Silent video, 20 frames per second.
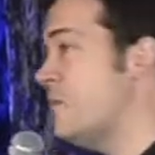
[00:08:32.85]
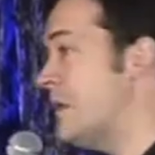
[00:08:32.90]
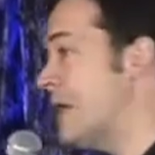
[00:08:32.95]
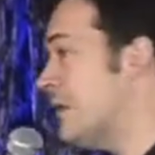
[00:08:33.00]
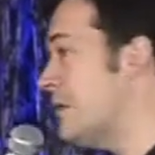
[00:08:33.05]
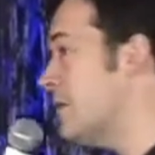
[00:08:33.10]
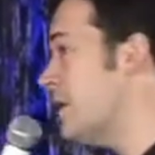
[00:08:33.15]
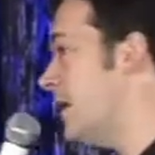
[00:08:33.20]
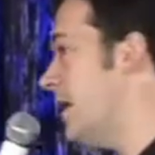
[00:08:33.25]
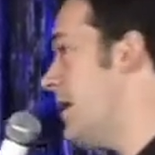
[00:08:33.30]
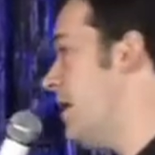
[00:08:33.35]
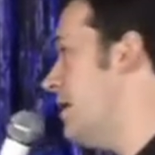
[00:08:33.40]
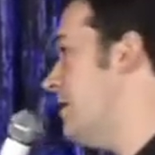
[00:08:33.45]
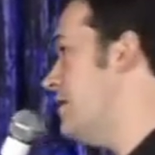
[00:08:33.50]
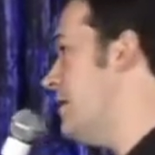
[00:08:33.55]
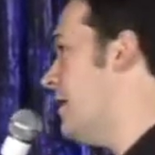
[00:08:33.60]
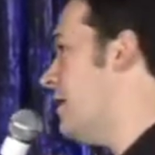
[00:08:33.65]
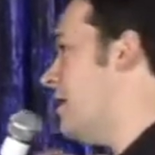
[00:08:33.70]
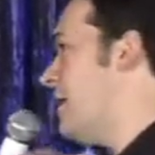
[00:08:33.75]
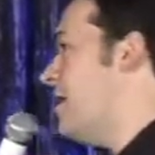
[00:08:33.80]
Bill,
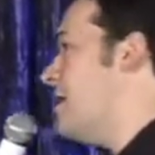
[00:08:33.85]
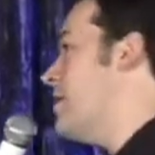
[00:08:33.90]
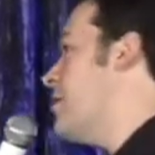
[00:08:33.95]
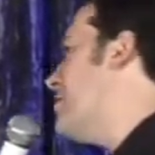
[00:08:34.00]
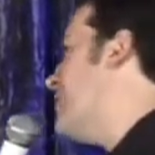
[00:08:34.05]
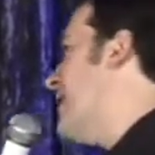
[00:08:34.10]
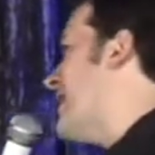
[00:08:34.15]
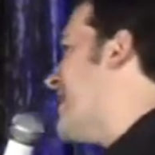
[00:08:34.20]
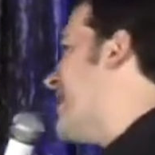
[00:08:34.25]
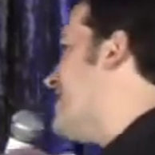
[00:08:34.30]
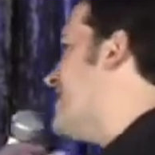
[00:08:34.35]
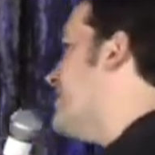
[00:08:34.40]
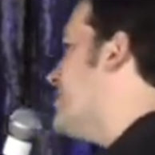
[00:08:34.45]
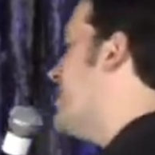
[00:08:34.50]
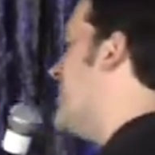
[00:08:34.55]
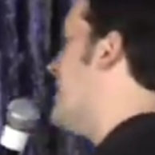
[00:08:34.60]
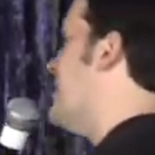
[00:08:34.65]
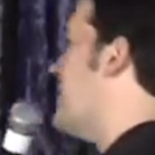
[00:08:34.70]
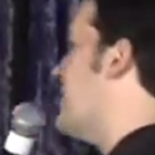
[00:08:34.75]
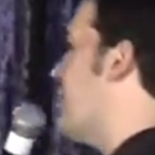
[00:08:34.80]
and I, I, hope, I hate to
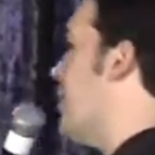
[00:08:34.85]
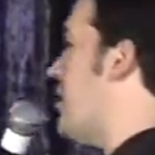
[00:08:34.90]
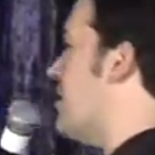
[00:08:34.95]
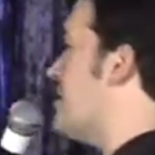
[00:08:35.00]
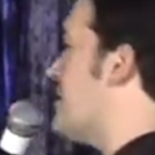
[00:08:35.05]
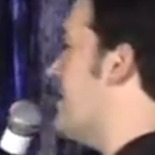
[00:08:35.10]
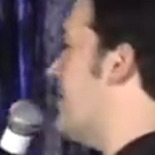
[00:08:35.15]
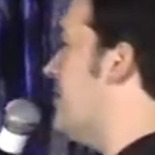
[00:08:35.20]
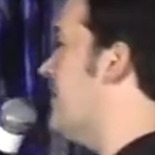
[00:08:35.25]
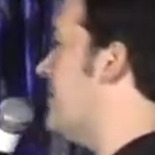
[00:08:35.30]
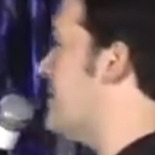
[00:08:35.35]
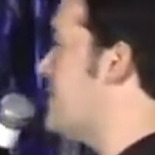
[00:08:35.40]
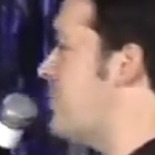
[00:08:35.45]
be schmaltzy,